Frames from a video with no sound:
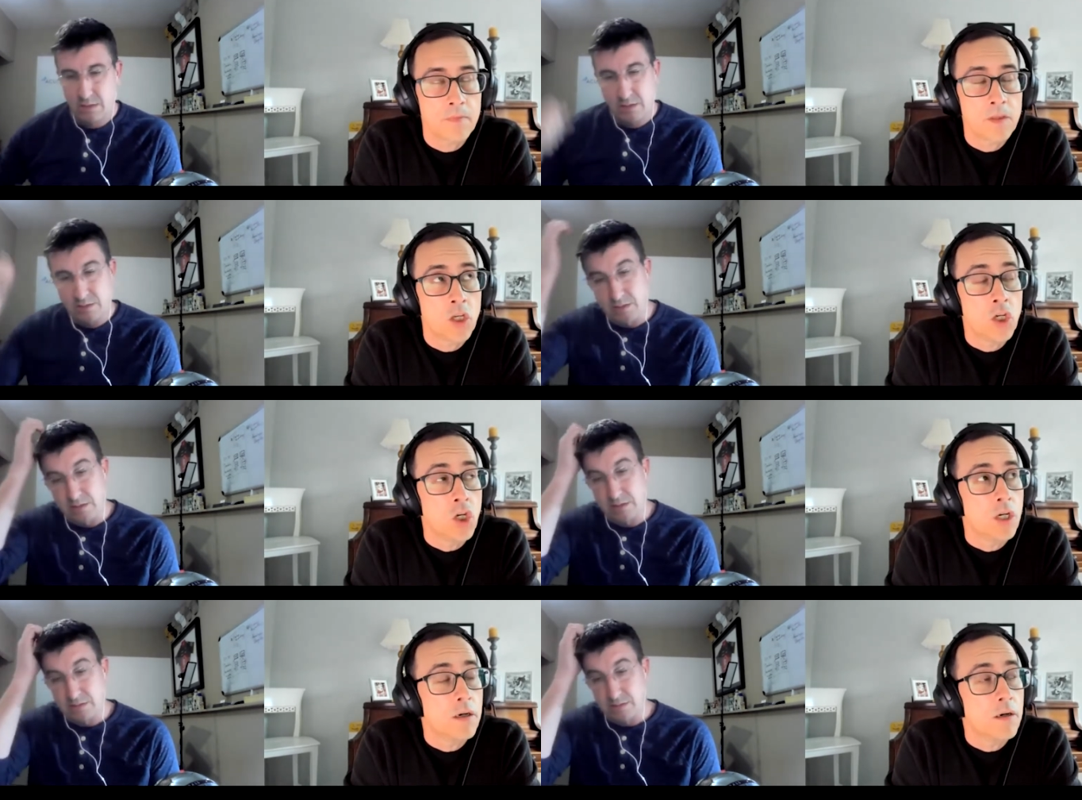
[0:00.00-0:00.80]
Speaker 1: it's a
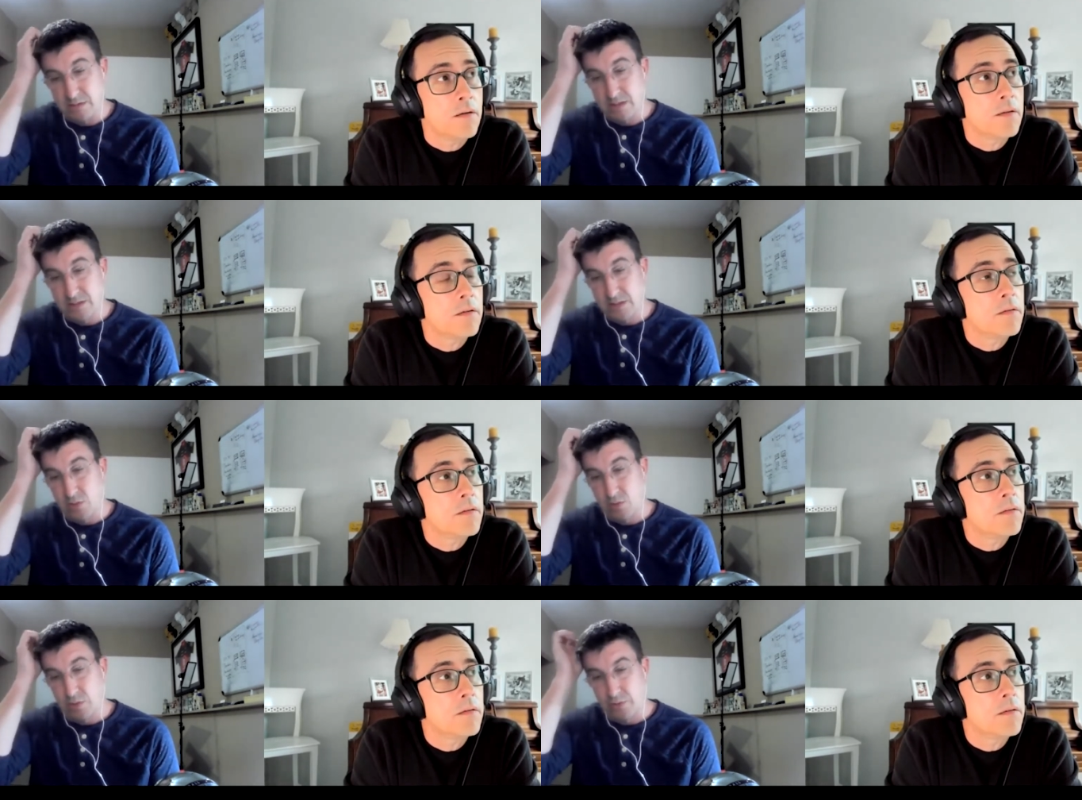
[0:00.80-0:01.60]
it's a it's a
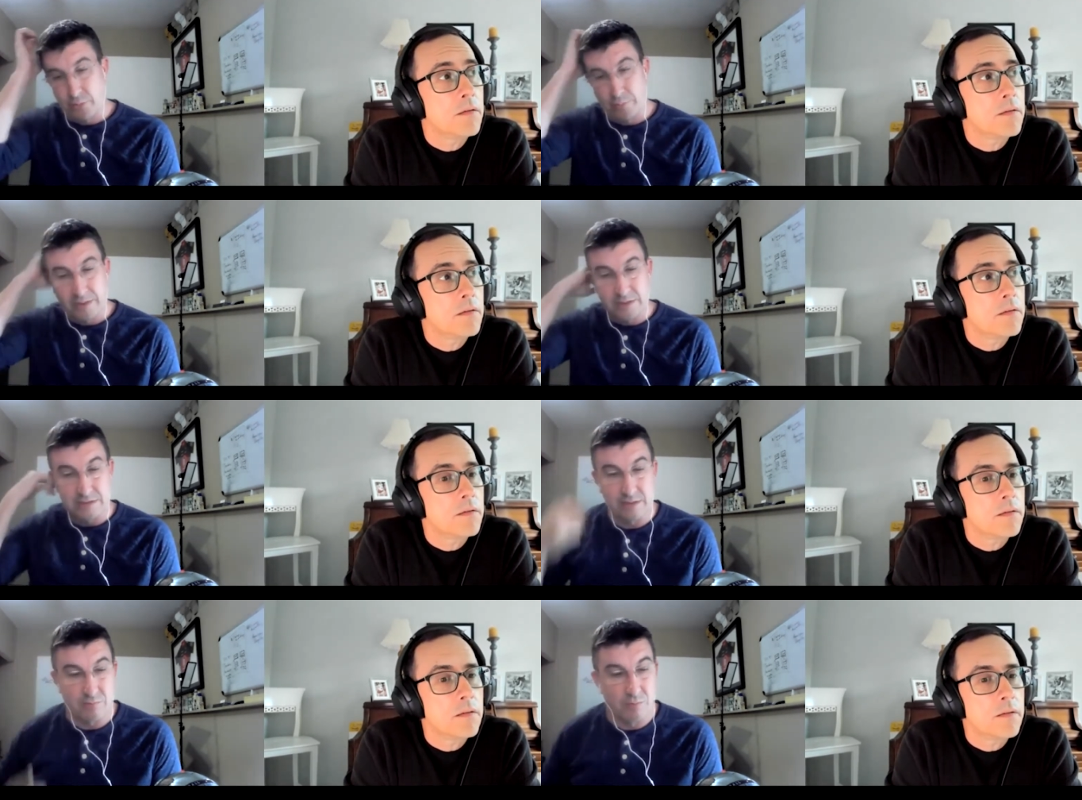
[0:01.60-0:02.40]
whole other beast
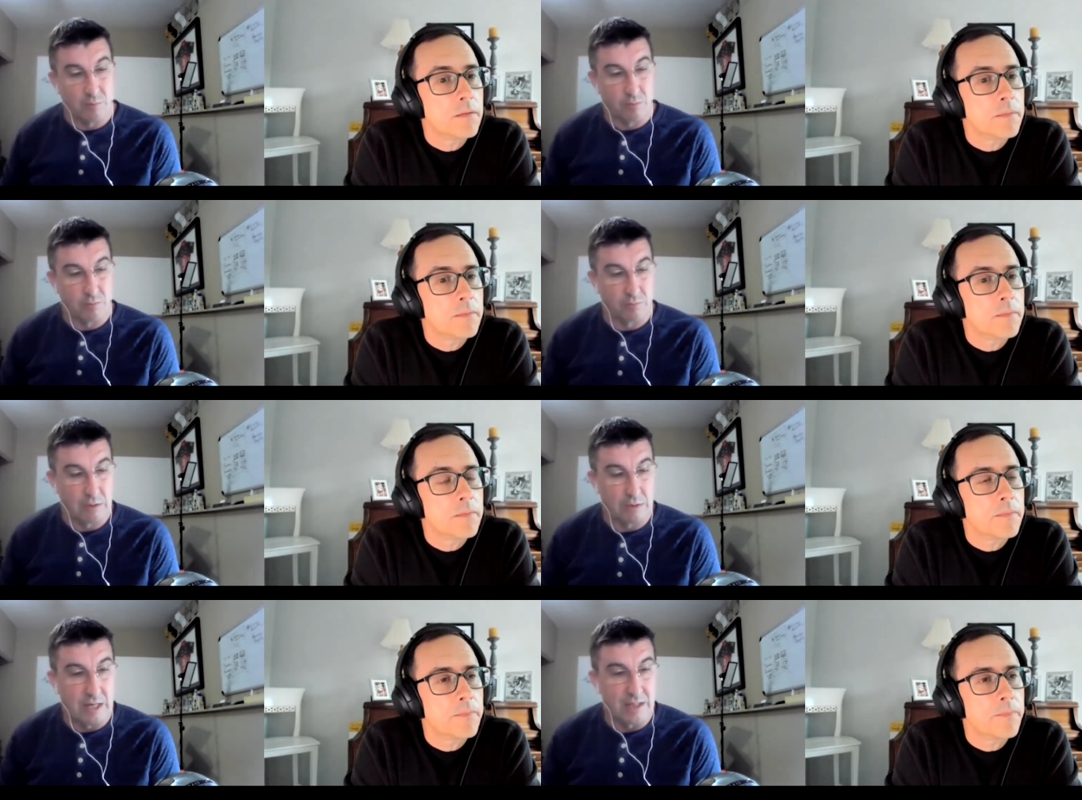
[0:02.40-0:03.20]
that we we're
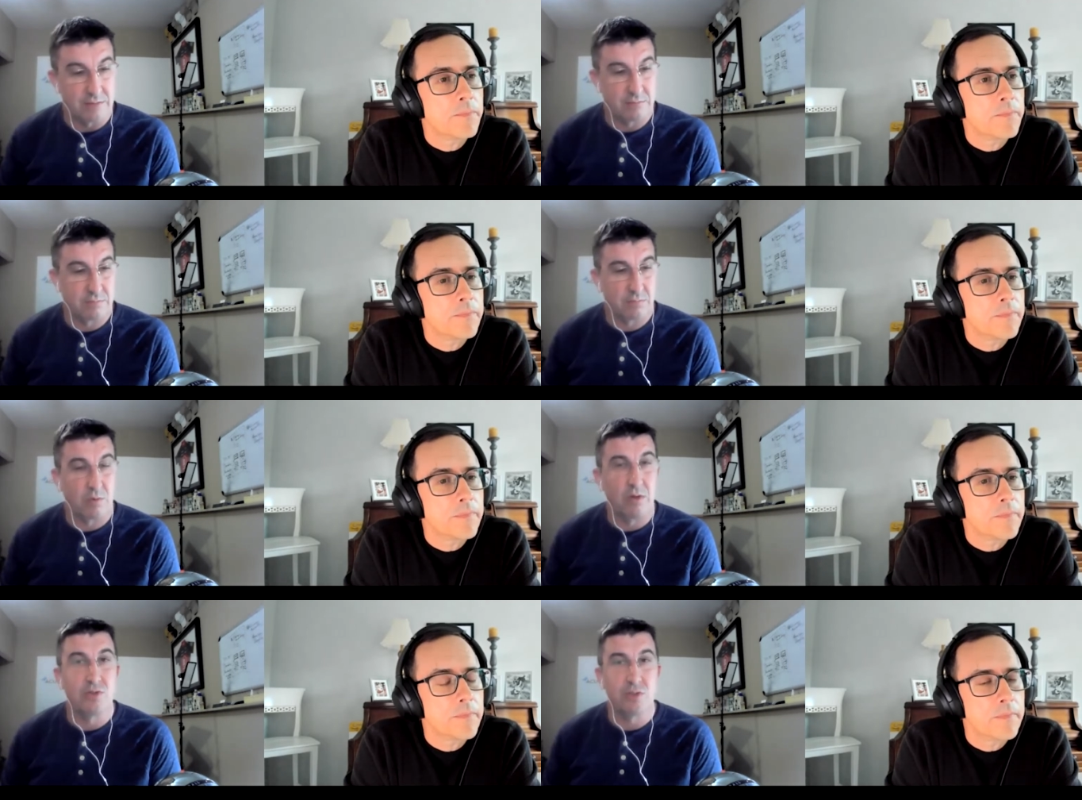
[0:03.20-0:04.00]
not
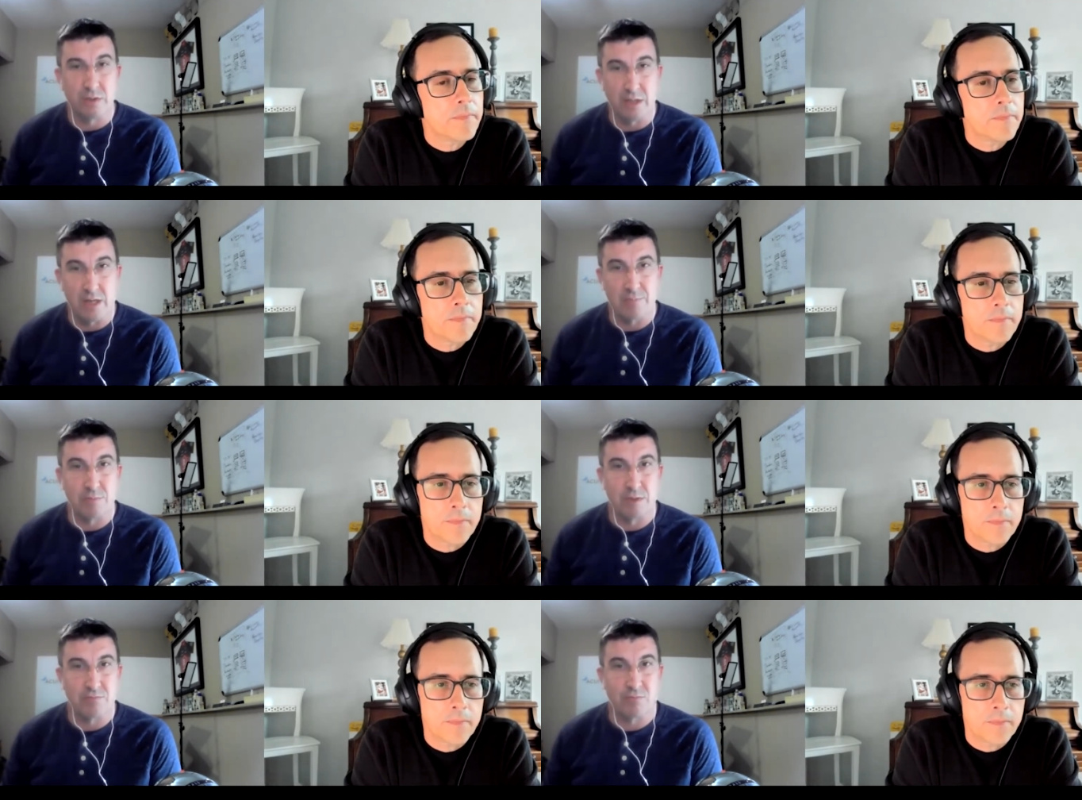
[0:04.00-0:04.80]
we're still not
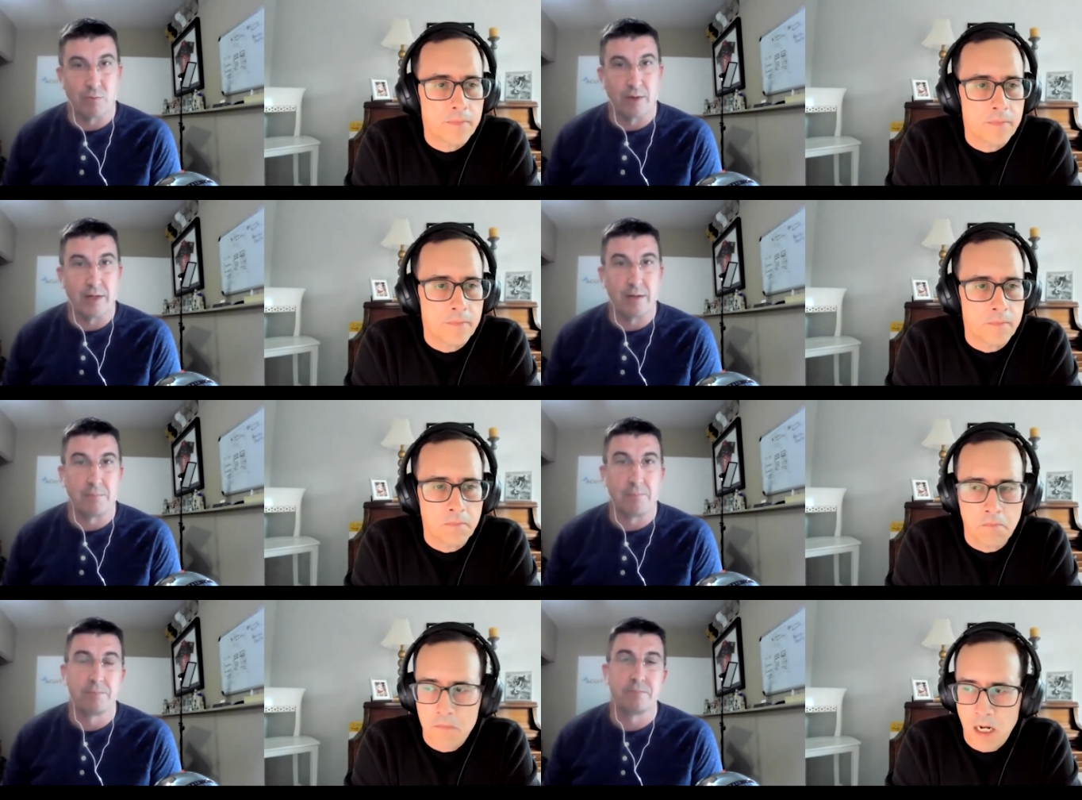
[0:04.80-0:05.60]
optimized for right now.
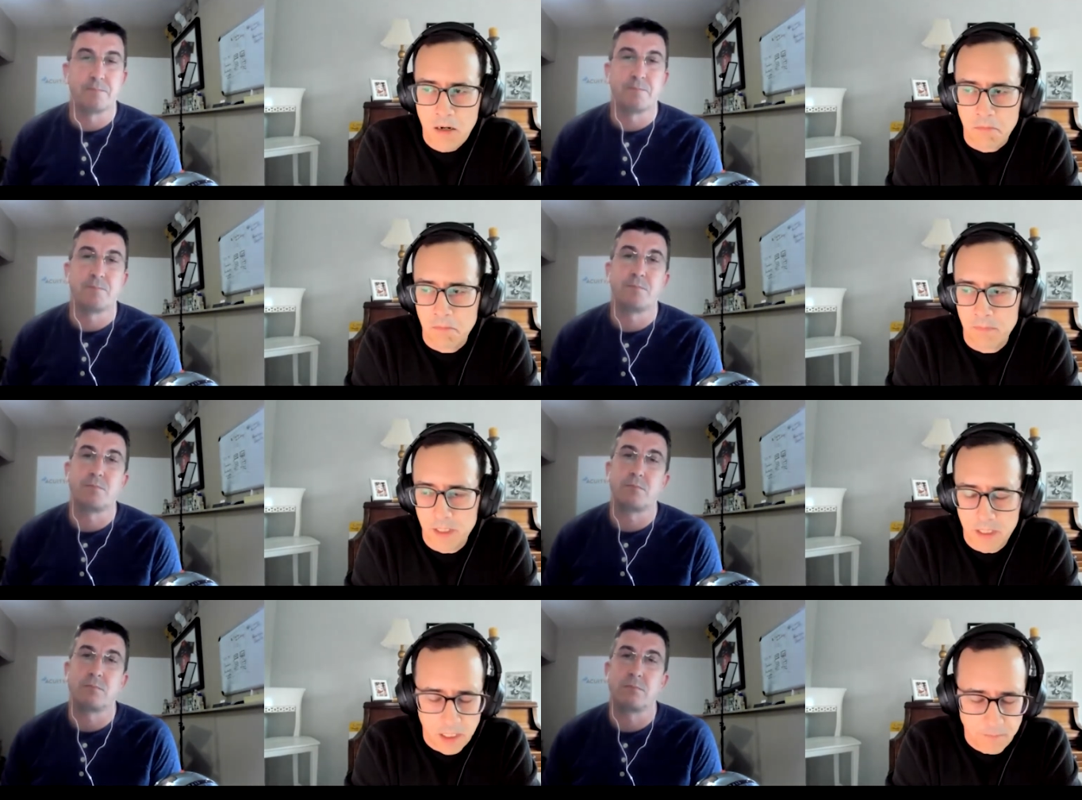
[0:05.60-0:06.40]
Speaker 2: No,
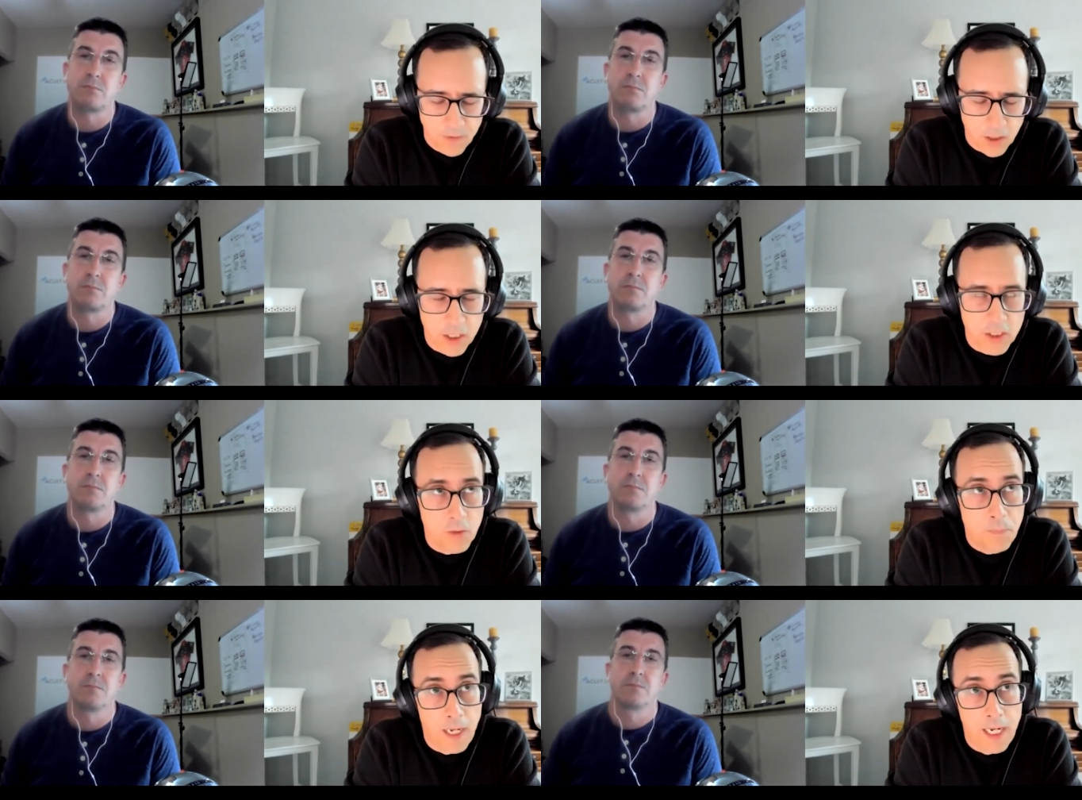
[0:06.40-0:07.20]
if you're going to do
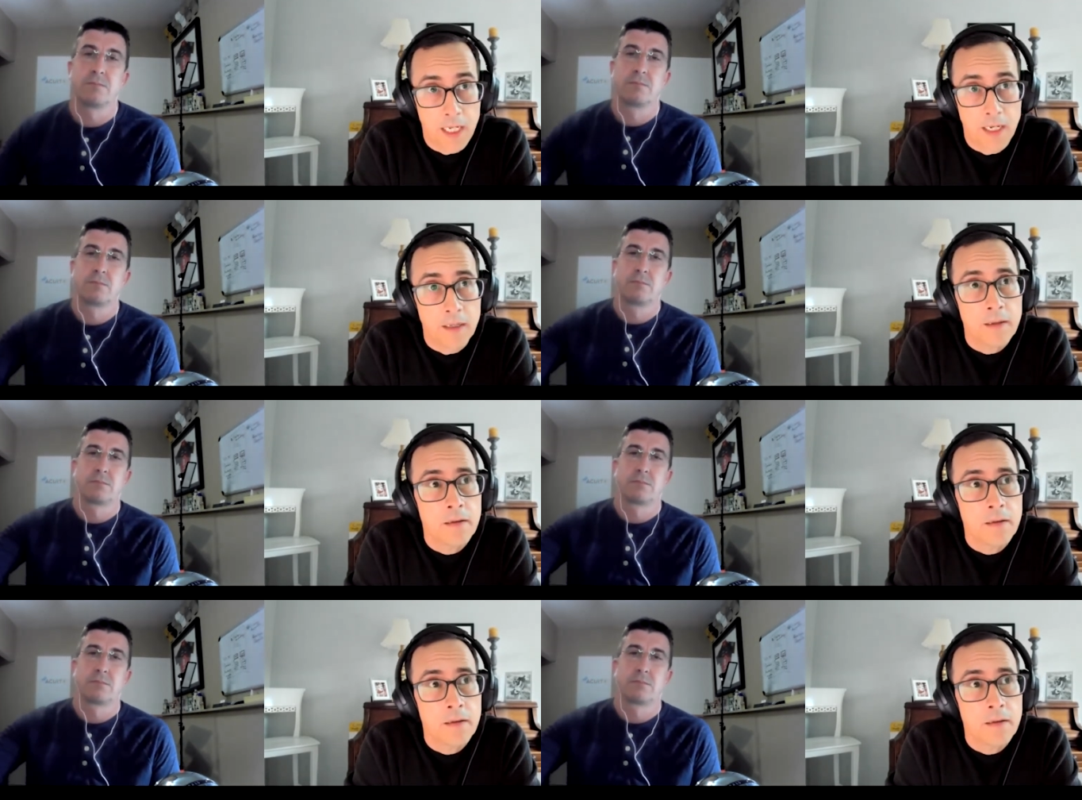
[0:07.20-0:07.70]
paid,